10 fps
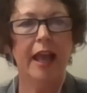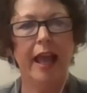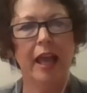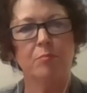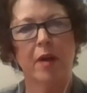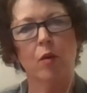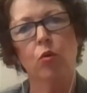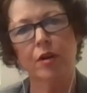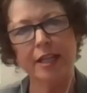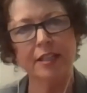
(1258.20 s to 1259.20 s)
And by
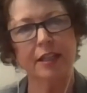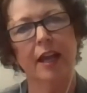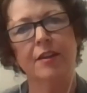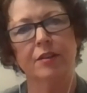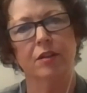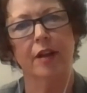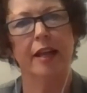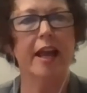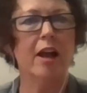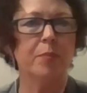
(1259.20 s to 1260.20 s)
working together and
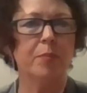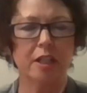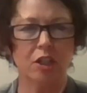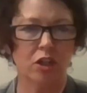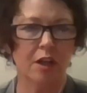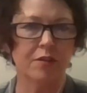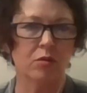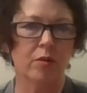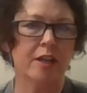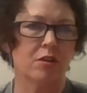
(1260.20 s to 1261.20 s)
helping each other
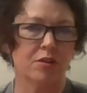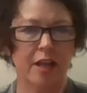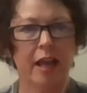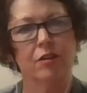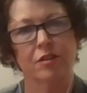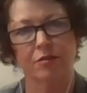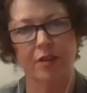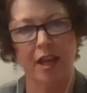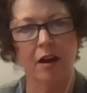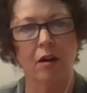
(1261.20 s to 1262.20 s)
raise our standards of
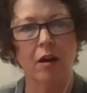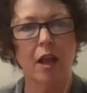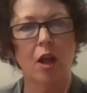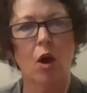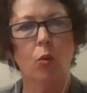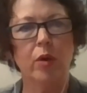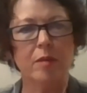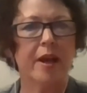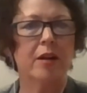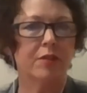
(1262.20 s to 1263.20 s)
care, we
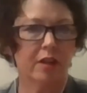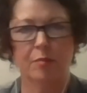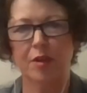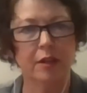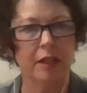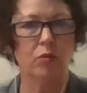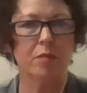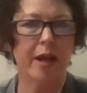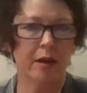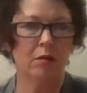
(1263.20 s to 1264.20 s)
better the community, we
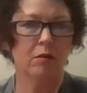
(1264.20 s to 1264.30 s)
better